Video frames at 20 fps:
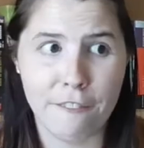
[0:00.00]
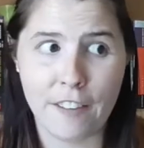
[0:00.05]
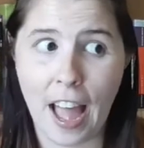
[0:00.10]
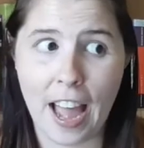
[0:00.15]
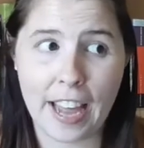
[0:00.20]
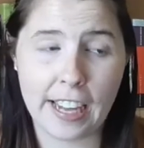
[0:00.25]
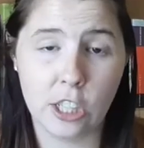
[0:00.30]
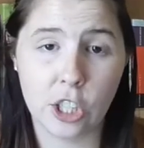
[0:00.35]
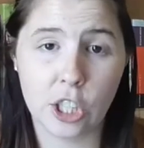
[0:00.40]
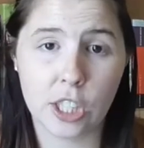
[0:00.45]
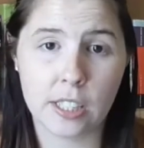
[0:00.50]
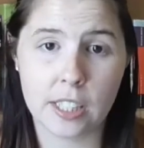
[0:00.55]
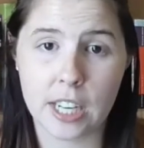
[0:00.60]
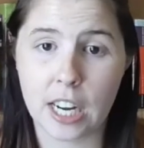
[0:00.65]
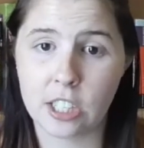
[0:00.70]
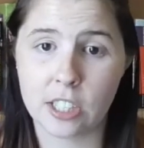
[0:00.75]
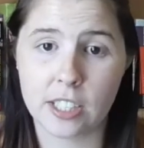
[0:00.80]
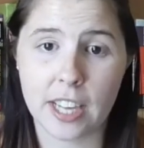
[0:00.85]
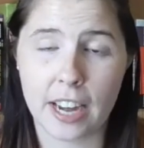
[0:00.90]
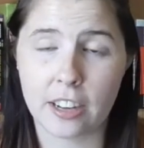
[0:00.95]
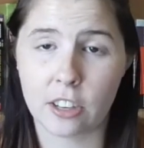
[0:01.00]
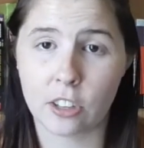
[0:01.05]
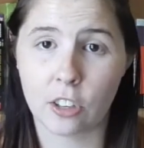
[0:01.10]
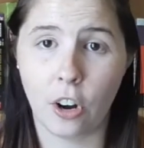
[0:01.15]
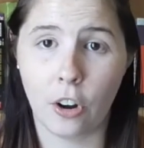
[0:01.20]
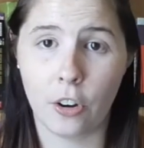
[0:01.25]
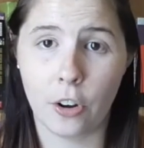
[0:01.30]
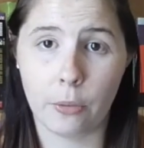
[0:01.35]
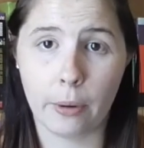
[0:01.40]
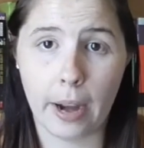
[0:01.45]
for ages and I just hadn't
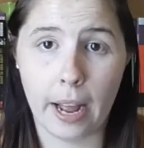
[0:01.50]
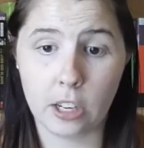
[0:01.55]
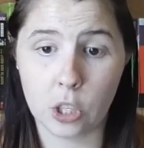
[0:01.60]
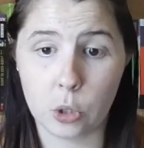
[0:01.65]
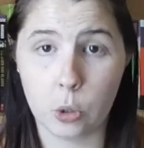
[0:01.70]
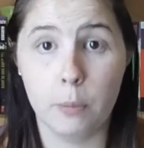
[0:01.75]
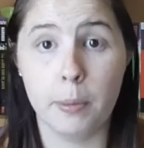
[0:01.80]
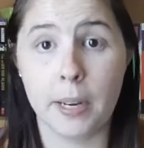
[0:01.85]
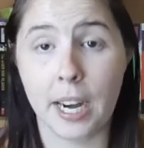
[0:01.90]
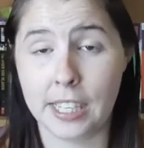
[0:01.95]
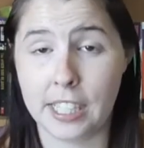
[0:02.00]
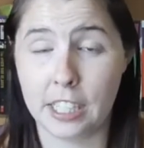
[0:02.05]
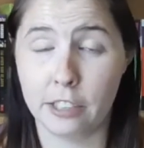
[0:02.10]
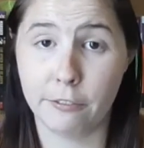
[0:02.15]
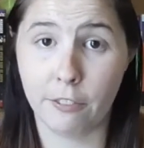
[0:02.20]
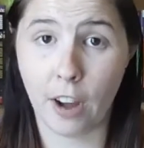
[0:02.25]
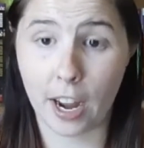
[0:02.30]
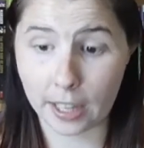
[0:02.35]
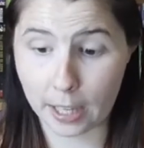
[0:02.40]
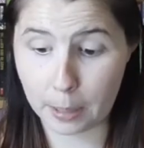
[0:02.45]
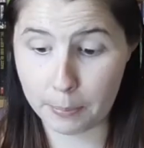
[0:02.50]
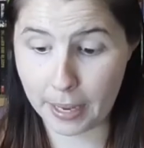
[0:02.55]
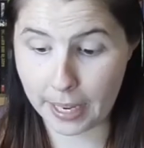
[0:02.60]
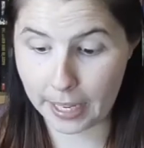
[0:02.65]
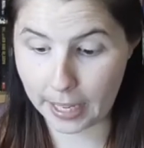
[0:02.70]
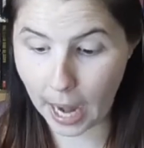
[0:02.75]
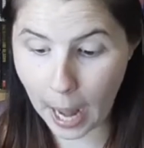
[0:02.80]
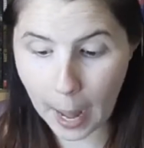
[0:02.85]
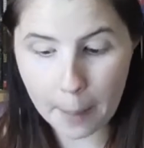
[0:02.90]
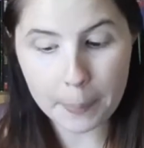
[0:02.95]
gotten around to it, but I did finally
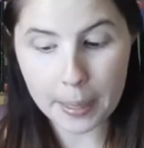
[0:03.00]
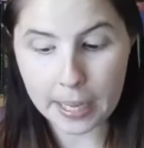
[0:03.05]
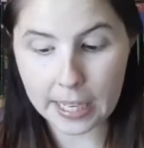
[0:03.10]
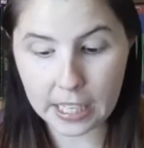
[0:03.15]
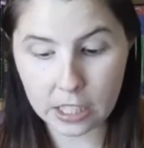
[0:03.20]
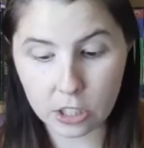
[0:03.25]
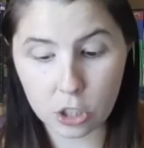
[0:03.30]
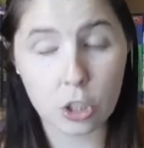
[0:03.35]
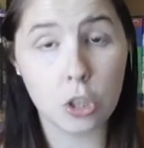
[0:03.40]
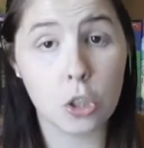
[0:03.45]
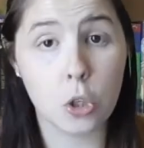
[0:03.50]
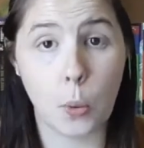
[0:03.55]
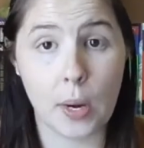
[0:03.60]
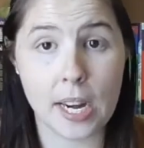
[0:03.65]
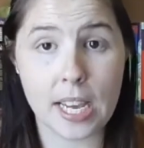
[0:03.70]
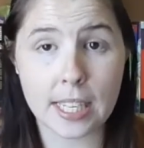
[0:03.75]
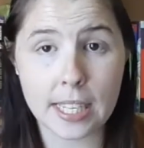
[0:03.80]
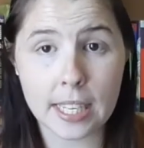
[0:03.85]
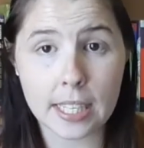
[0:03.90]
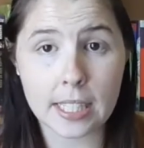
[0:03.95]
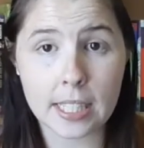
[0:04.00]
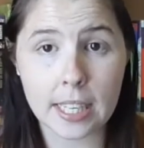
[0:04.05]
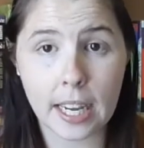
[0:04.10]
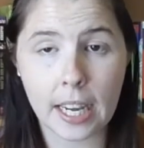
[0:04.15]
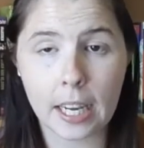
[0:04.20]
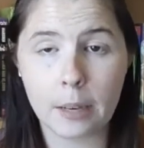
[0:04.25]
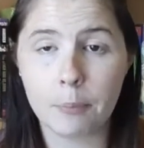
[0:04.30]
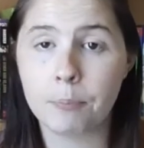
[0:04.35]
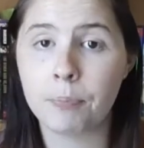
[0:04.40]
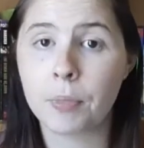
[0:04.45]
pick it up in
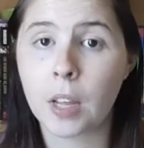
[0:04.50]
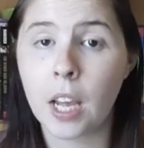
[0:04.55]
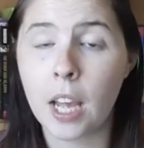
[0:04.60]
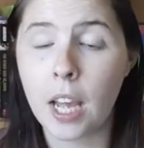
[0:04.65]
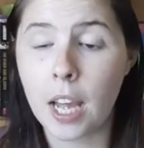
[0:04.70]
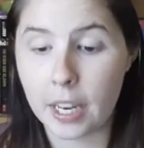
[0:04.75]
2016.